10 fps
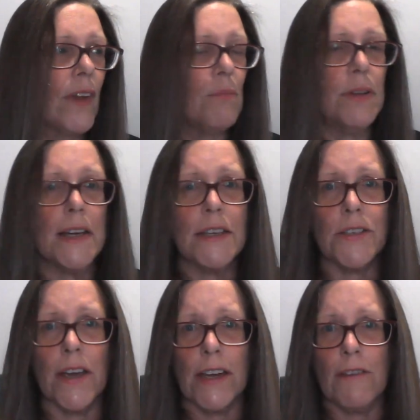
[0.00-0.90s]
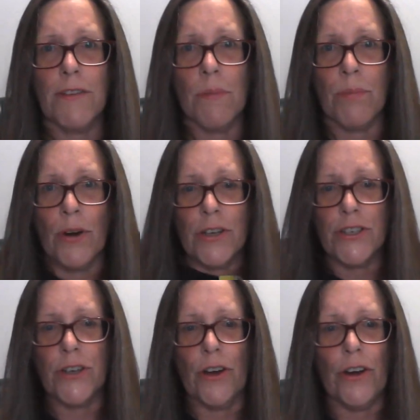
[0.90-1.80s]
Please don't give your bird
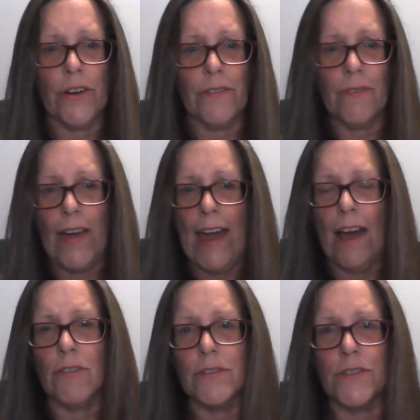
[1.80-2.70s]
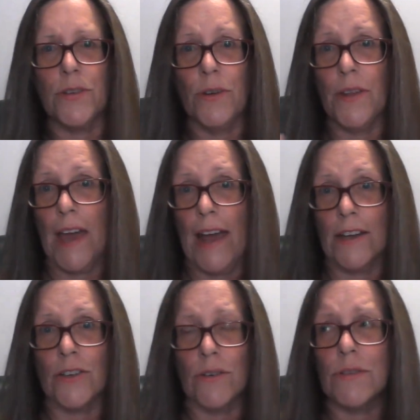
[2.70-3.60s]
shirt out to the
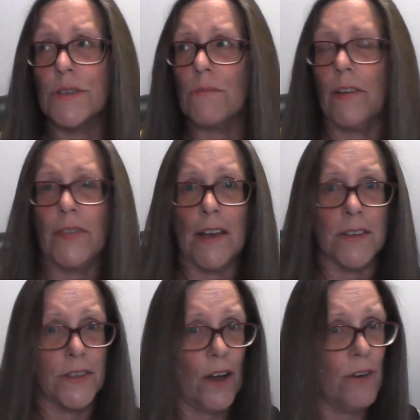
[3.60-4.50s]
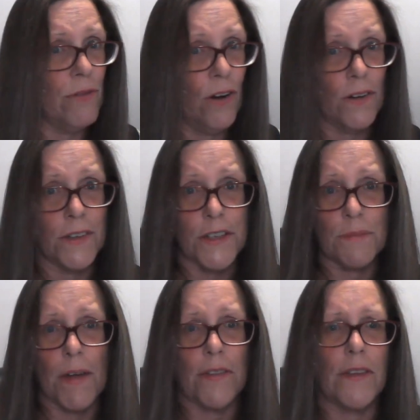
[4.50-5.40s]
angels when things go wrong
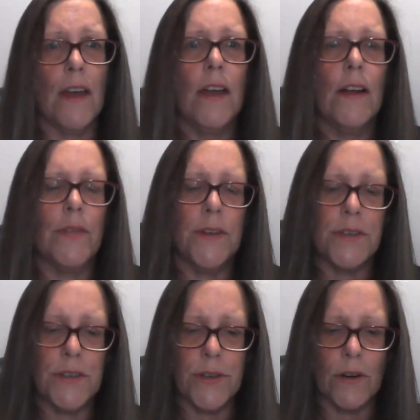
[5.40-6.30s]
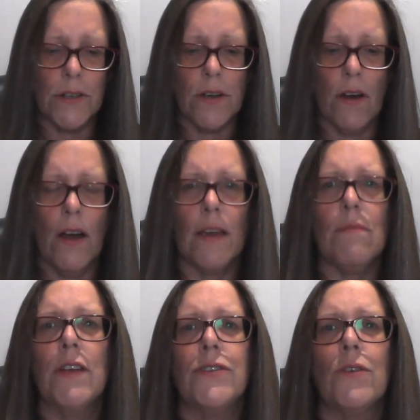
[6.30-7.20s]
this month. This is your
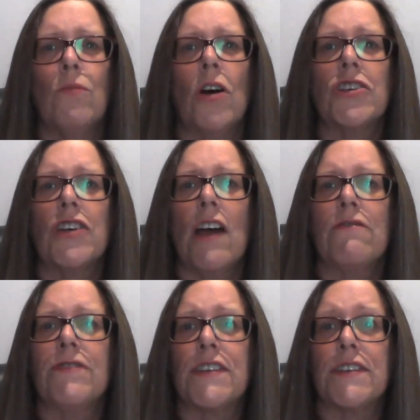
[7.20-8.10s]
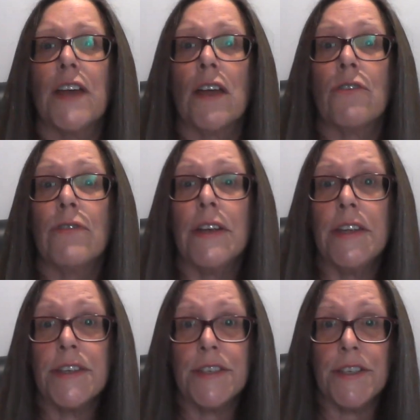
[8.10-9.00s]
time to watch out for
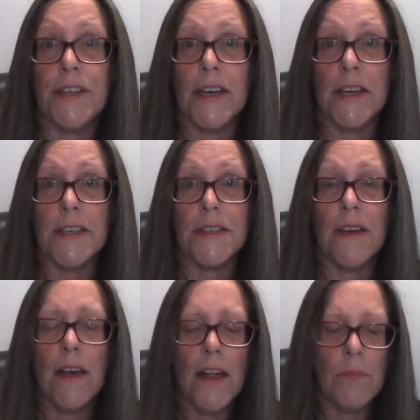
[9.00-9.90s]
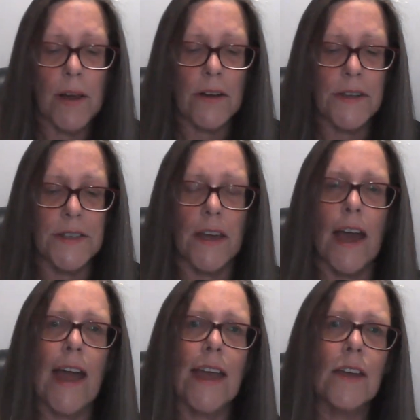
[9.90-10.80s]
synchronicities because the
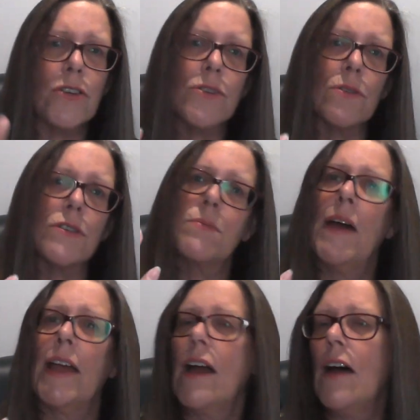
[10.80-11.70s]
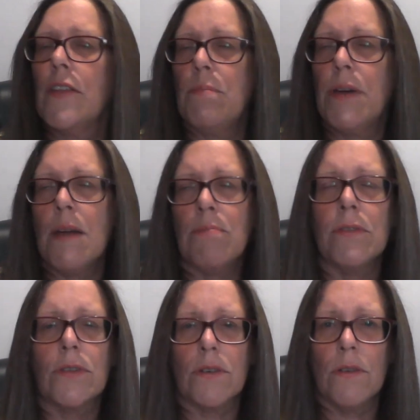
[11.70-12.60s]
angels make other people
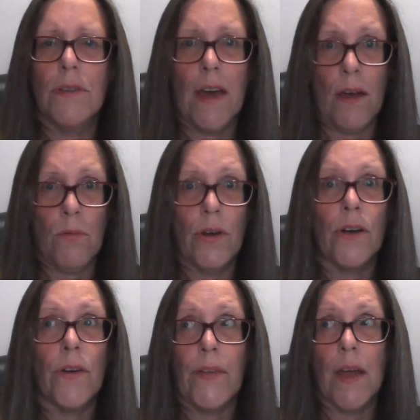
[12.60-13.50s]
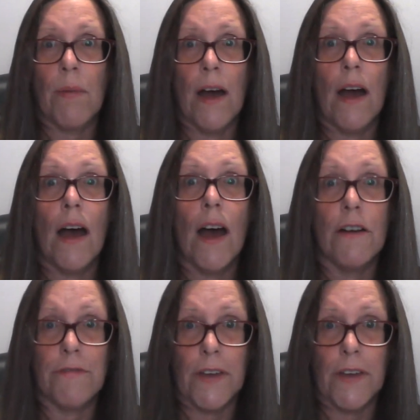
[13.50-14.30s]
do their work on their behalf,